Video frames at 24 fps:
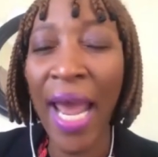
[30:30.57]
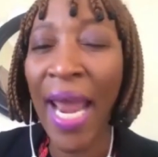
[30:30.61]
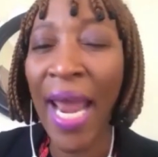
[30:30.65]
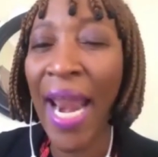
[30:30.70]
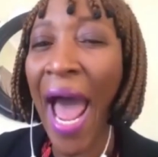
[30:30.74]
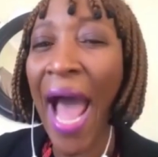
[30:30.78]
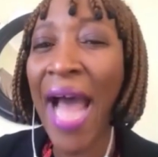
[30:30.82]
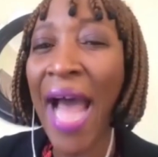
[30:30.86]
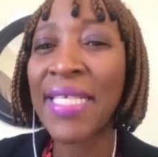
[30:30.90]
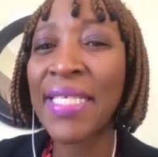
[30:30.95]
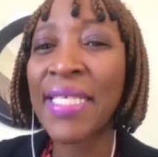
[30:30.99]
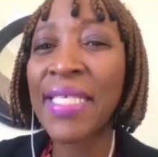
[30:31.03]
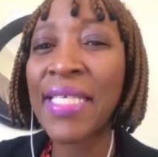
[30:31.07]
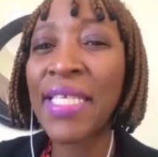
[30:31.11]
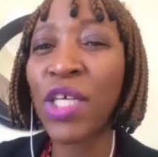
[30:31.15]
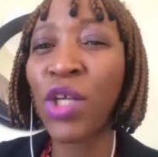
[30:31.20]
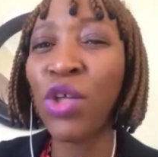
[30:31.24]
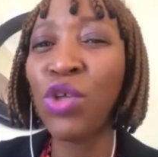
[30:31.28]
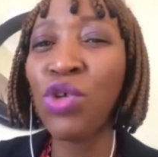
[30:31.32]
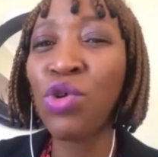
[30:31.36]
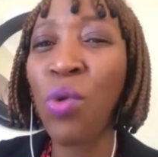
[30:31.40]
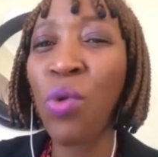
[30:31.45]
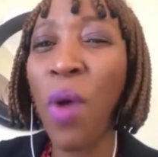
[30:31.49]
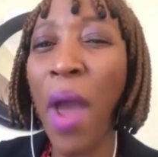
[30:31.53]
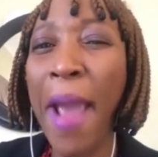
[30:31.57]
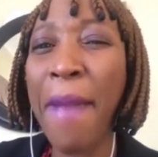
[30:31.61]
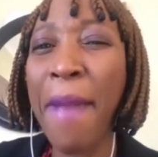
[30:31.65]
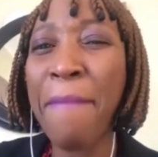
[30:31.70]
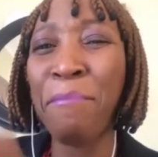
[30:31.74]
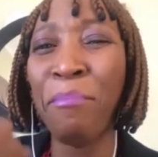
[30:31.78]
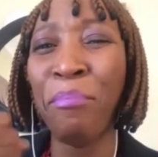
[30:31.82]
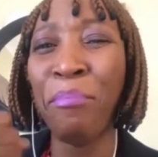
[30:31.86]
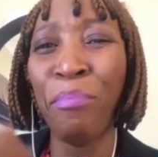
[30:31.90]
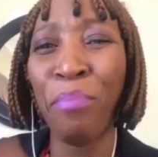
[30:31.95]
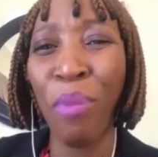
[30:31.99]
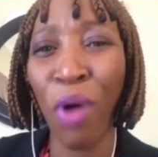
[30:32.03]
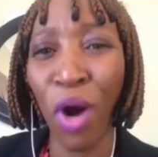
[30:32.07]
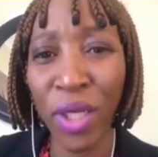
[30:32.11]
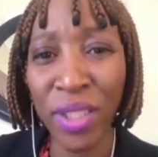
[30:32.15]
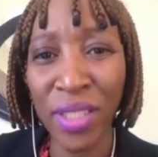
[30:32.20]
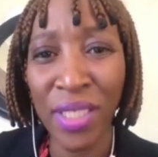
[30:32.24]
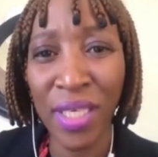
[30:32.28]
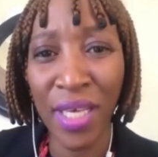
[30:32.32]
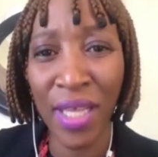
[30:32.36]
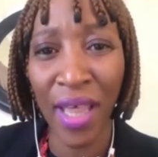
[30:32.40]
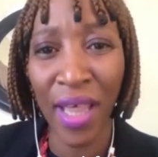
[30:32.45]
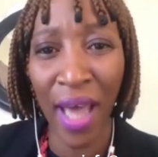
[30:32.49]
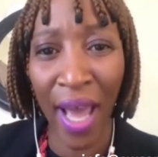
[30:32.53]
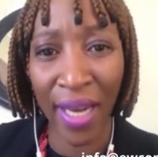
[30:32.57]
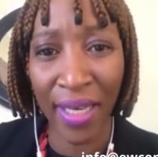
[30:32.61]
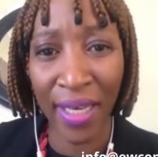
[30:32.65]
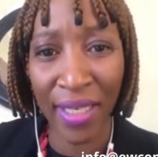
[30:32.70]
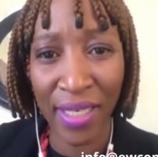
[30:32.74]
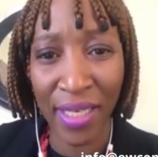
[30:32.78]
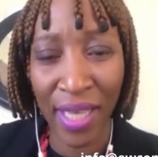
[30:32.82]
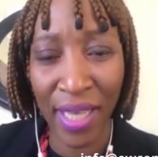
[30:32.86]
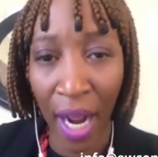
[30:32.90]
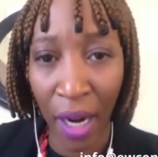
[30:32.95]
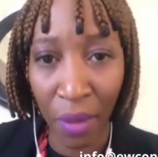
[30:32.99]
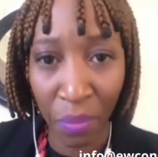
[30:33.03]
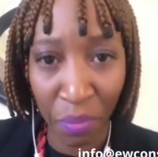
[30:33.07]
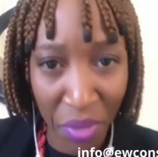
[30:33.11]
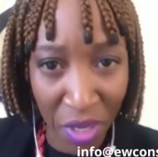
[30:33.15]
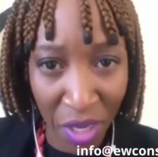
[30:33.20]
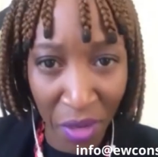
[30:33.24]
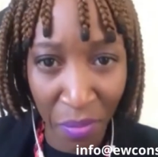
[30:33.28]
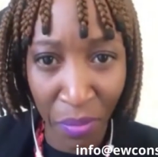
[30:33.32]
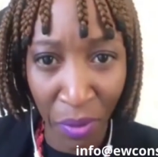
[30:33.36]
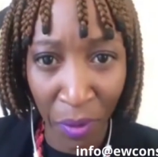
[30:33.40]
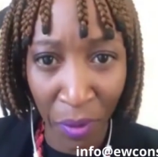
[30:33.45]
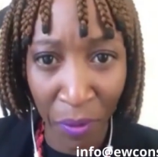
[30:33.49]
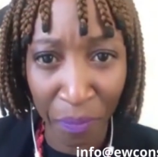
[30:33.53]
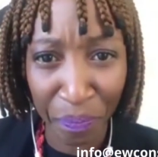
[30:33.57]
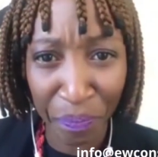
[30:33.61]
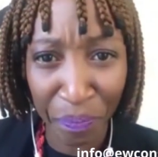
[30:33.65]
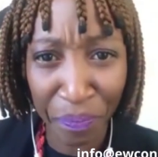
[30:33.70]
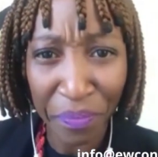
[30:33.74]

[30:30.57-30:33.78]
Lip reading: And until you embody that, young people,